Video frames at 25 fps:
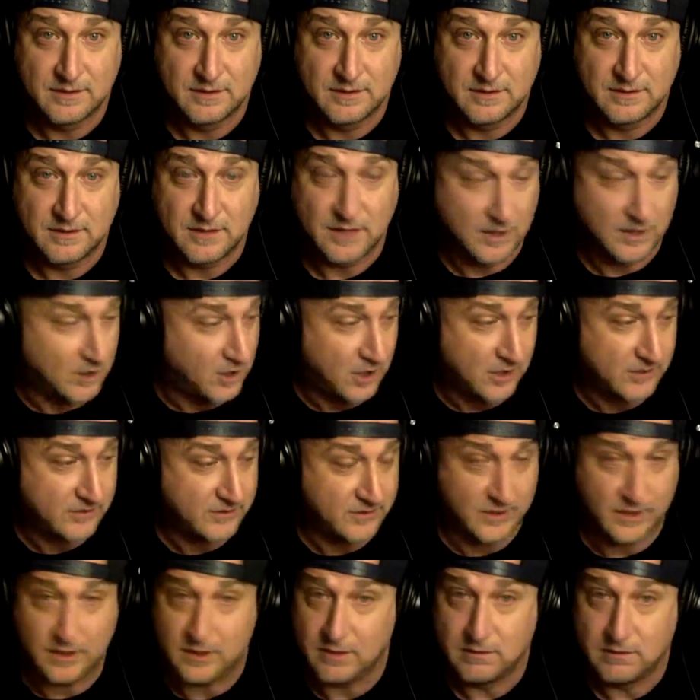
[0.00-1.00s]
I
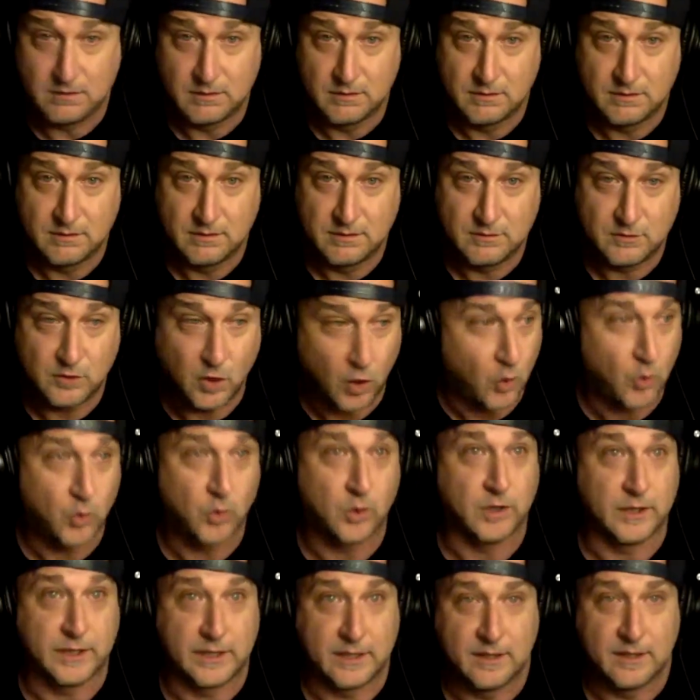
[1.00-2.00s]
lost it
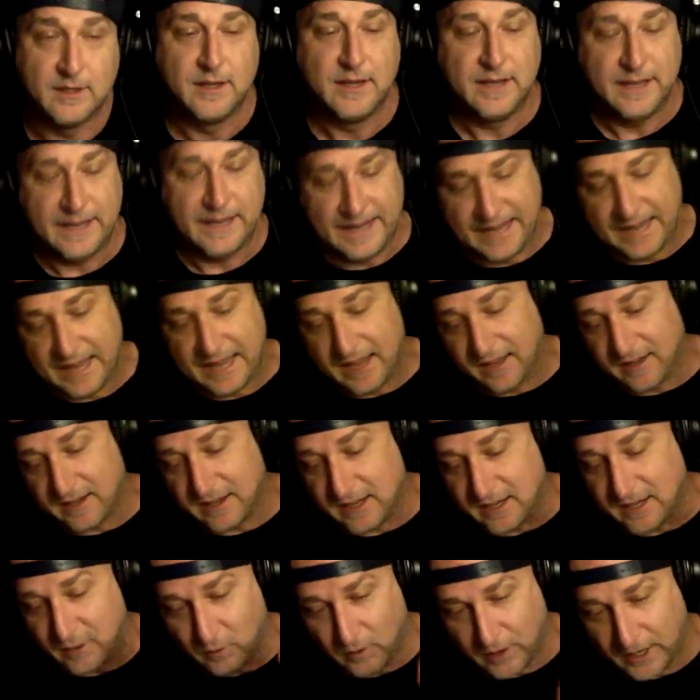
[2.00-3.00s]
totally. And
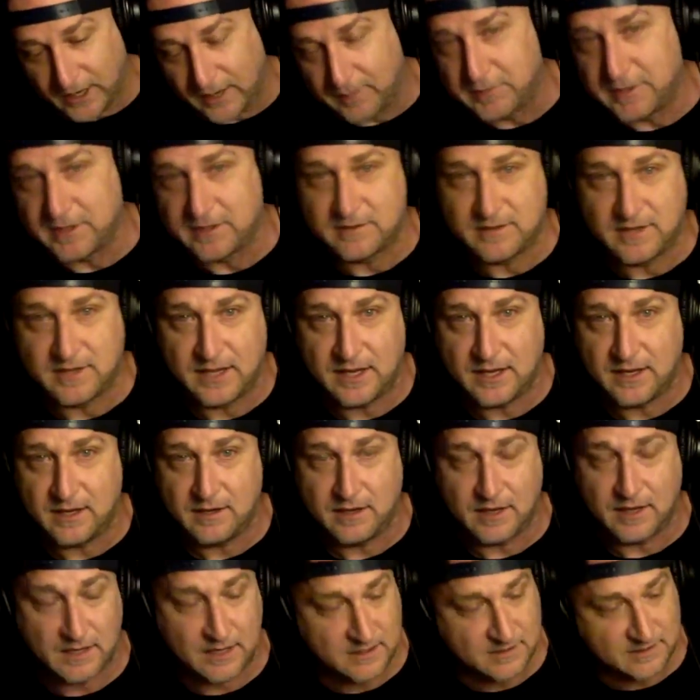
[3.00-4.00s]
he grabbed his
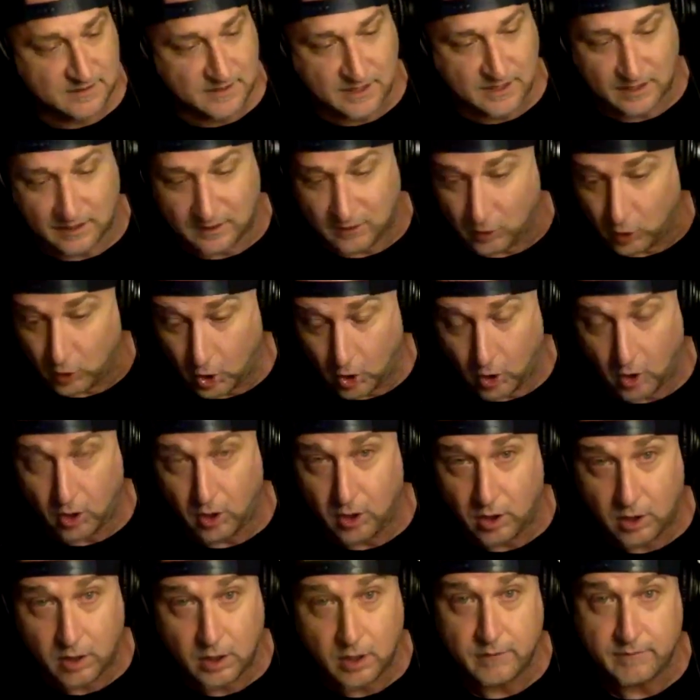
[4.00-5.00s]
hand and he said a
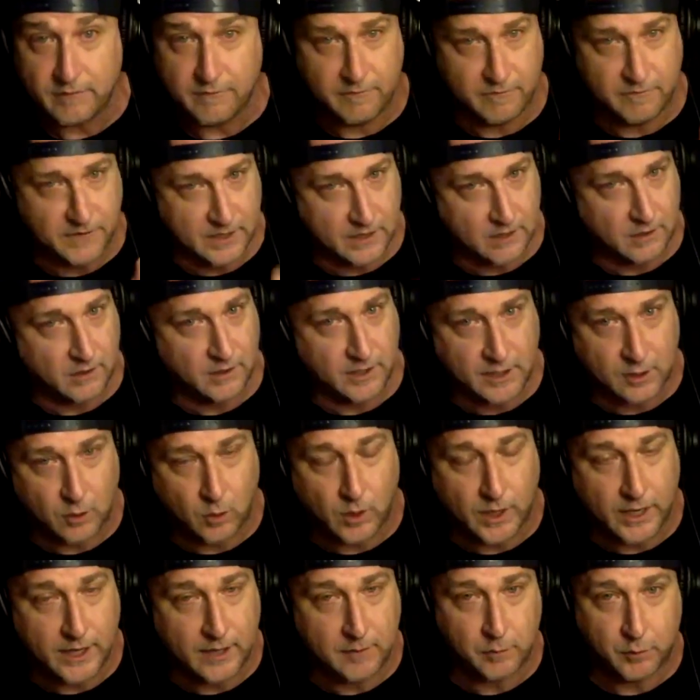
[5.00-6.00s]
long, very
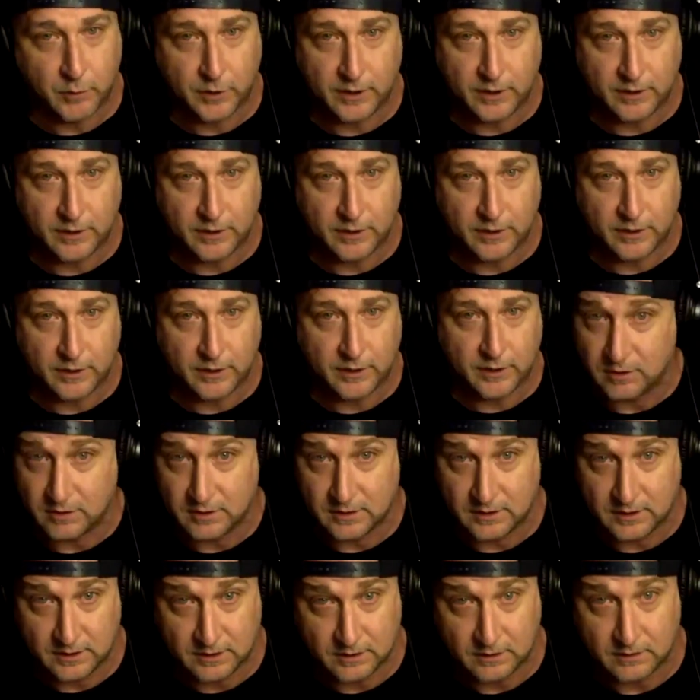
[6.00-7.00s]
quiet prayer that I
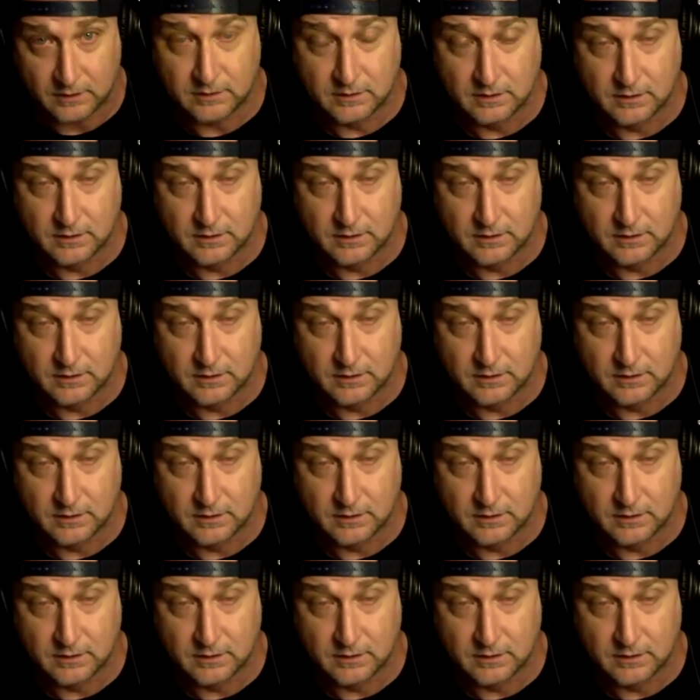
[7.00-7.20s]
couldn't hear.